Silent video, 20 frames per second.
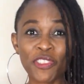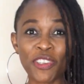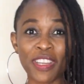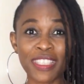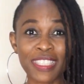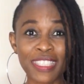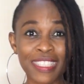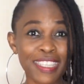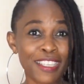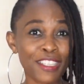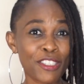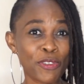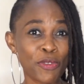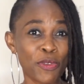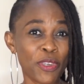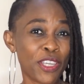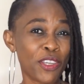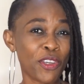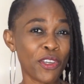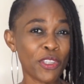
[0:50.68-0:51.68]
translates to
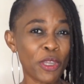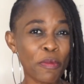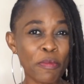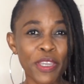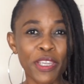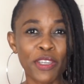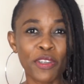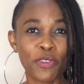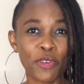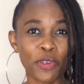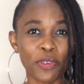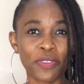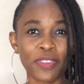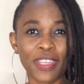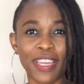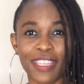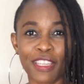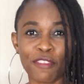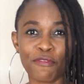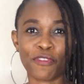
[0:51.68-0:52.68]
economic growth
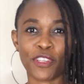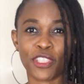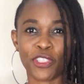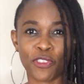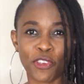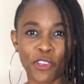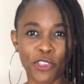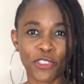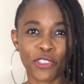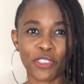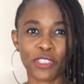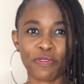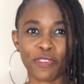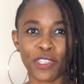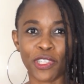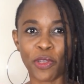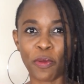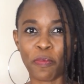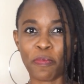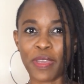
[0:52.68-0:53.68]
and infrastructure
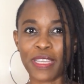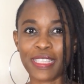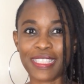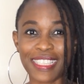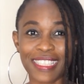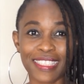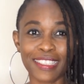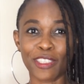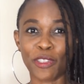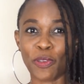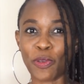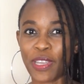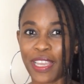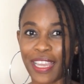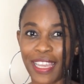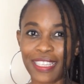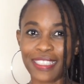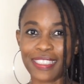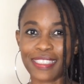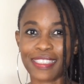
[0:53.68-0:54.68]
development in the
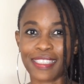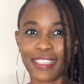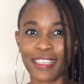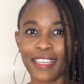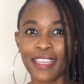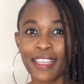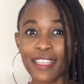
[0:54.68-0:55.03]
locality.